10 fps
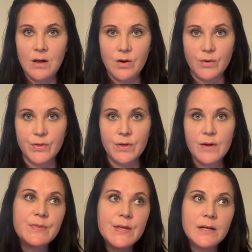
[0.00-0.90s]
health,
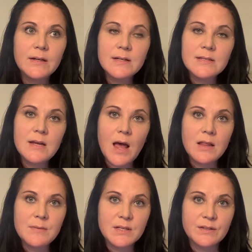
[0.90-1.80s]
there is an
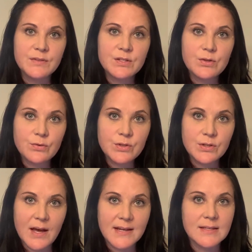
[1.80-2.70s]
element of
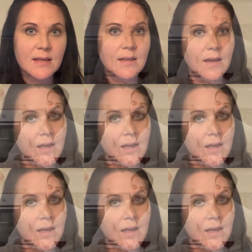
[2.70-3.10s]
socializing that